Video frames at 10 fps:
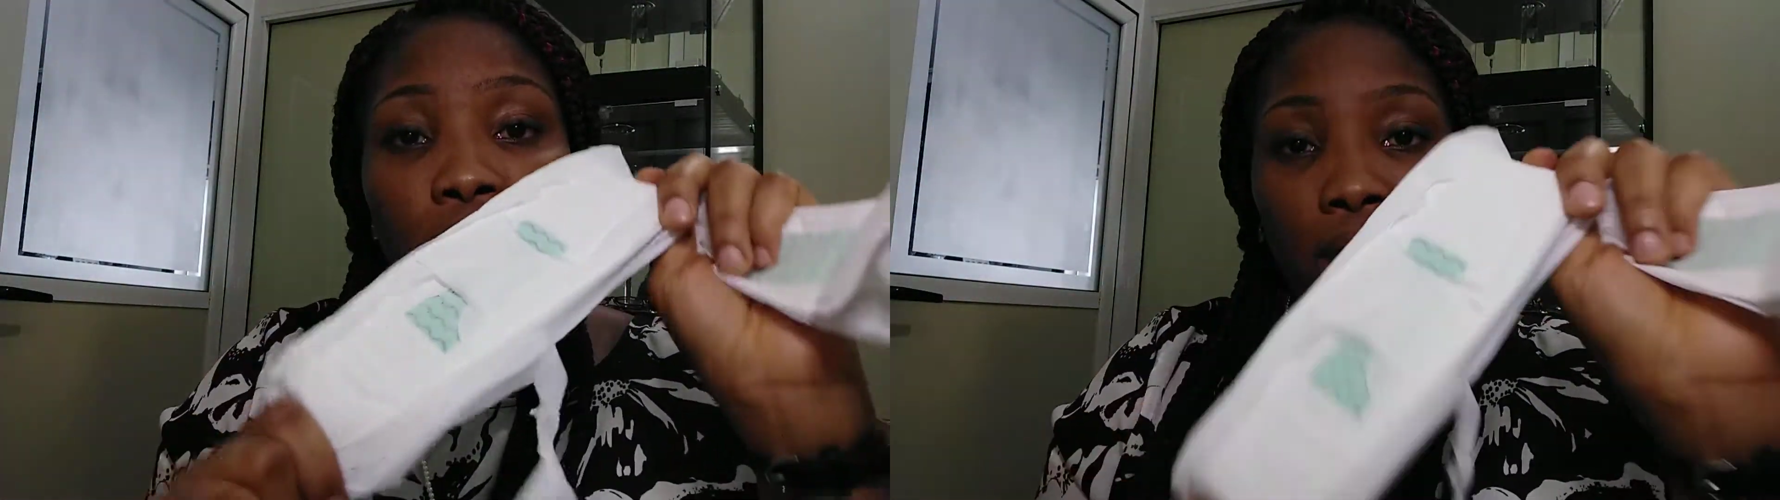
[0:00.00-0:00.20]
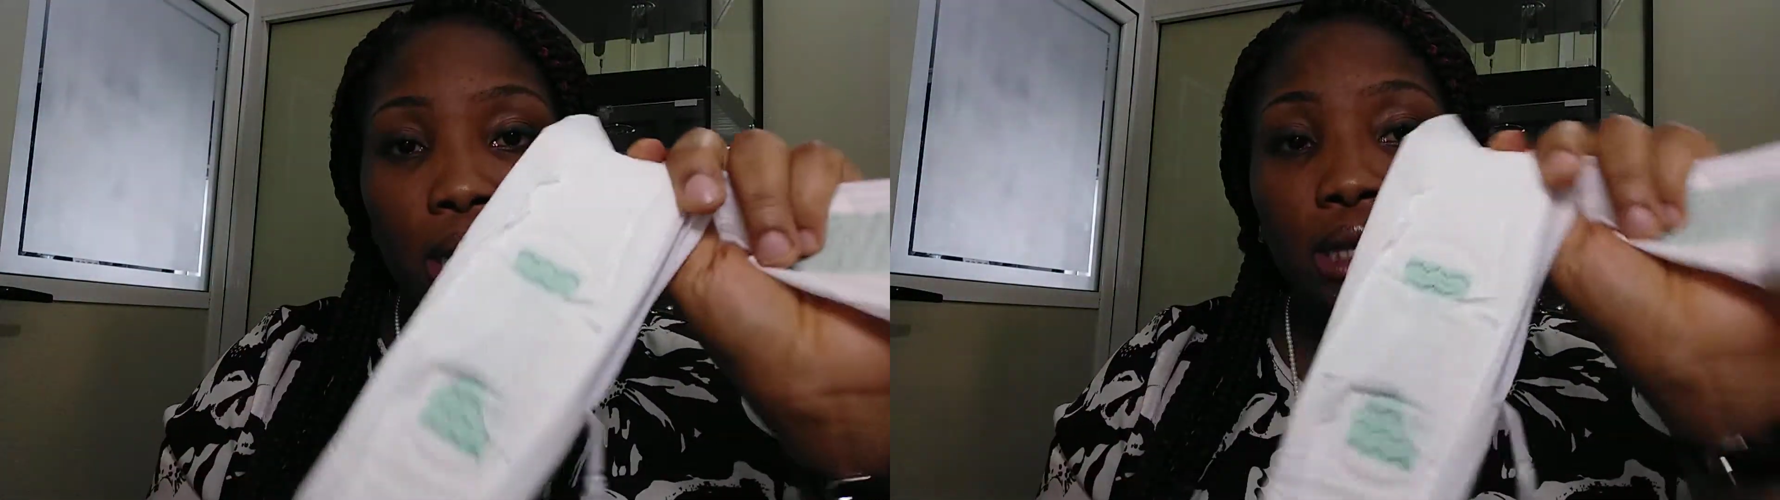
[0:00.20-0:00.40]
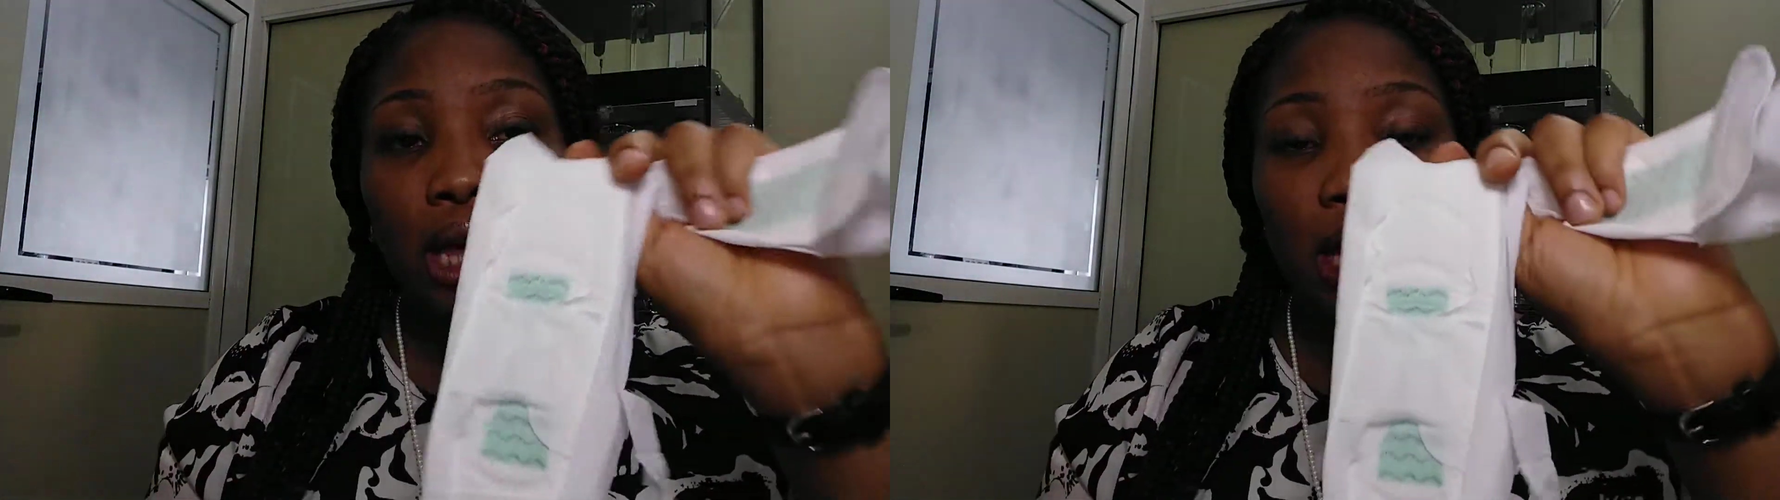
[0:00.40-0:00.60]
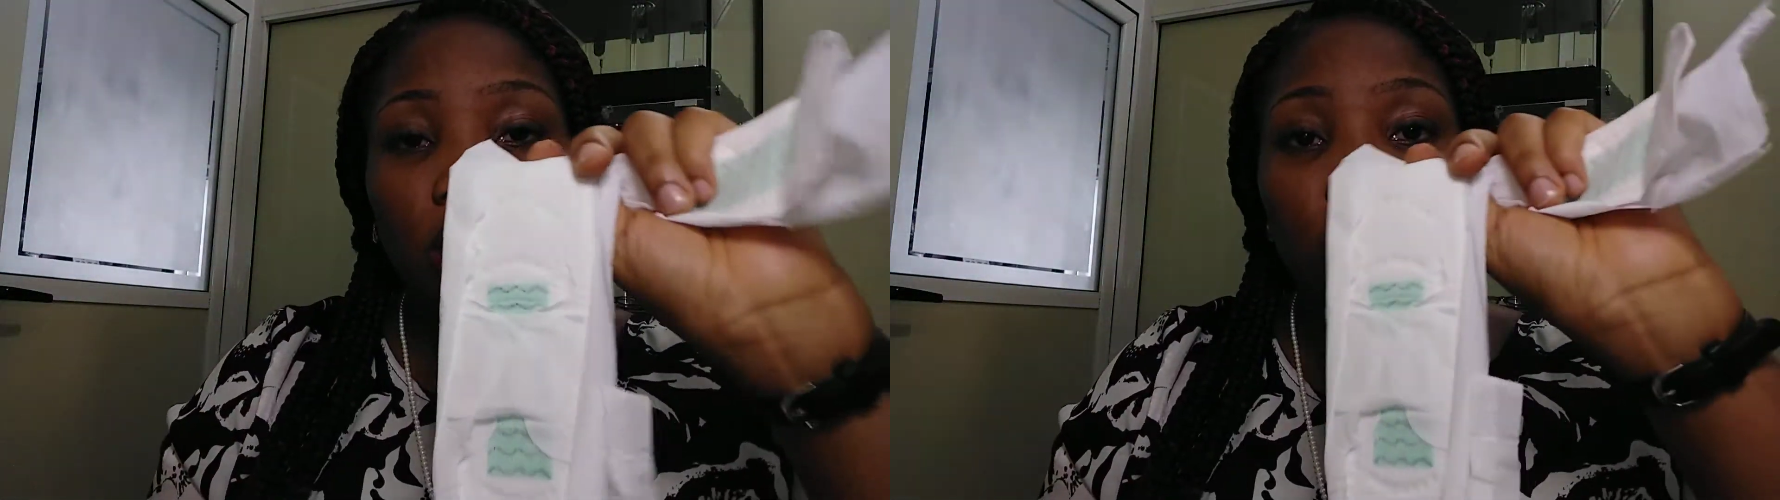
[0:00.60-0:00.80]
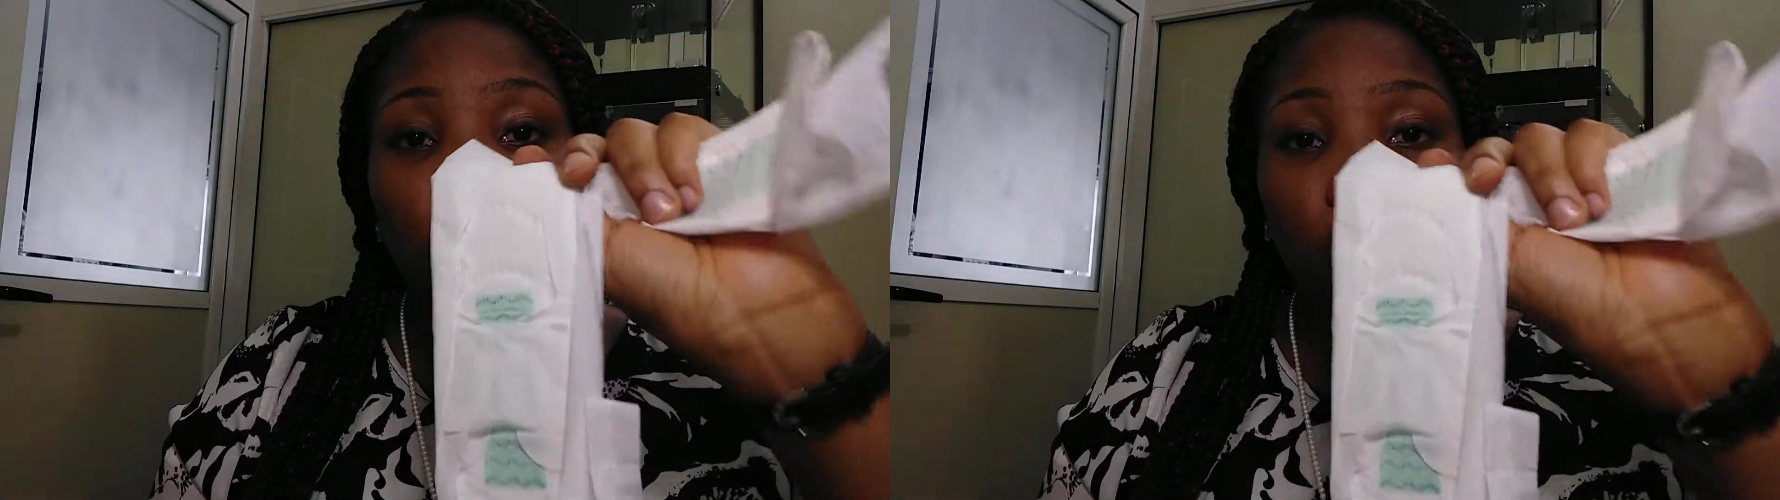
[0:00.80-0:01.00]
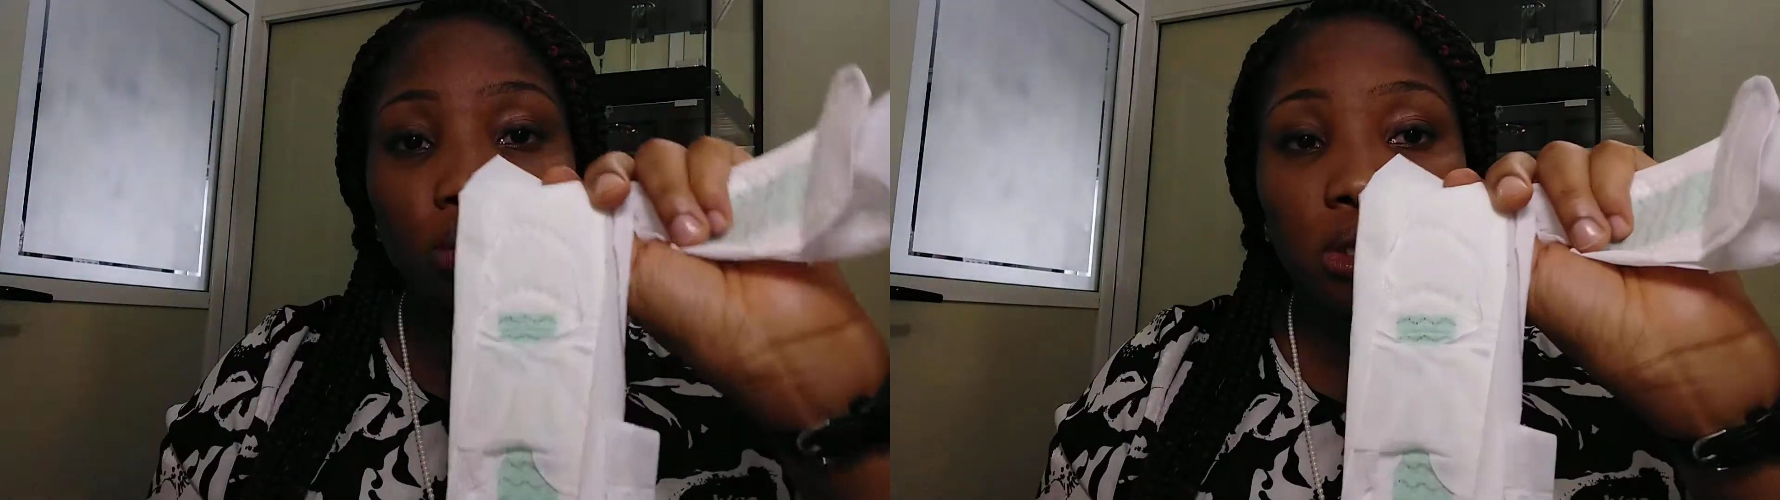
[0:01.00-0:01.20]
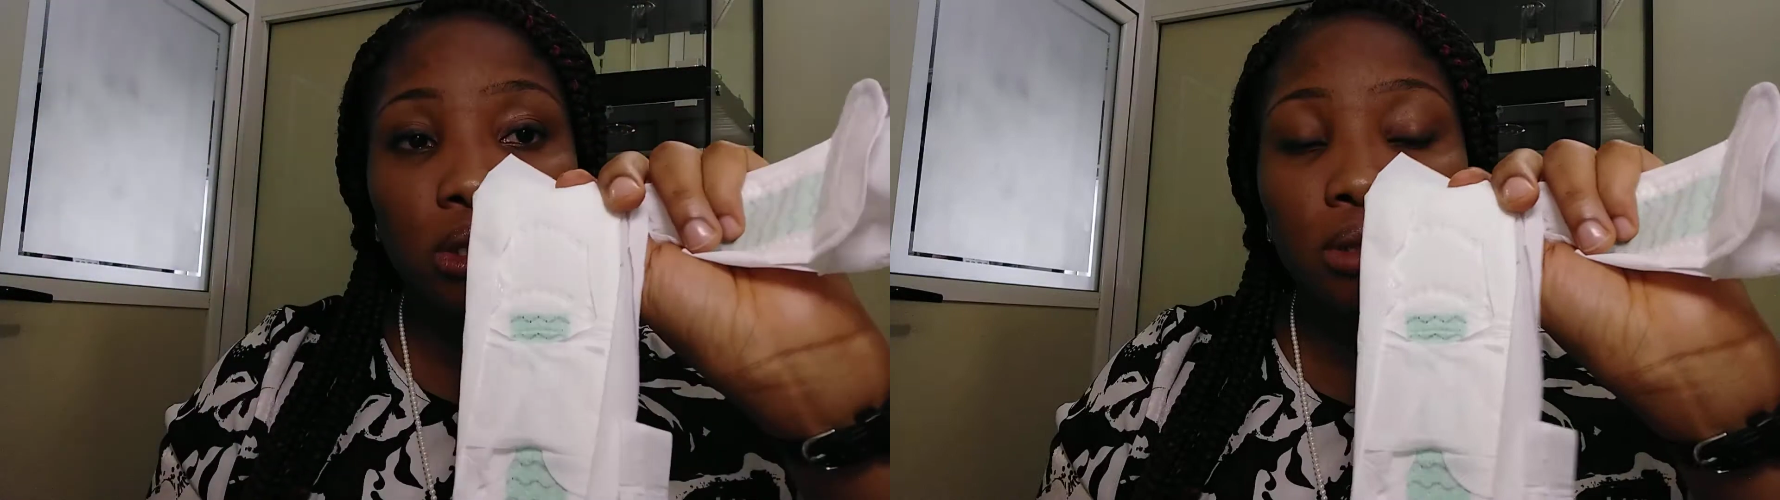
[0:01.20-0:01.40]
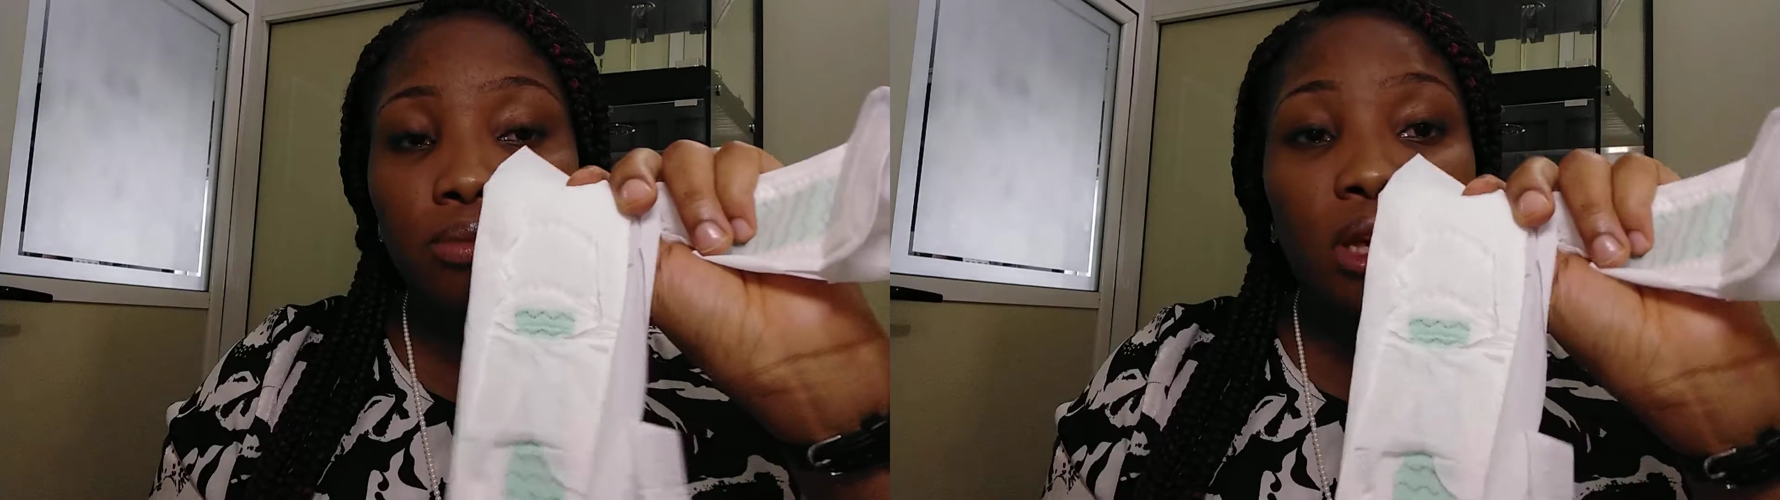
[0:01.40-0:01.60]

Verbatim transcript: can actually use it.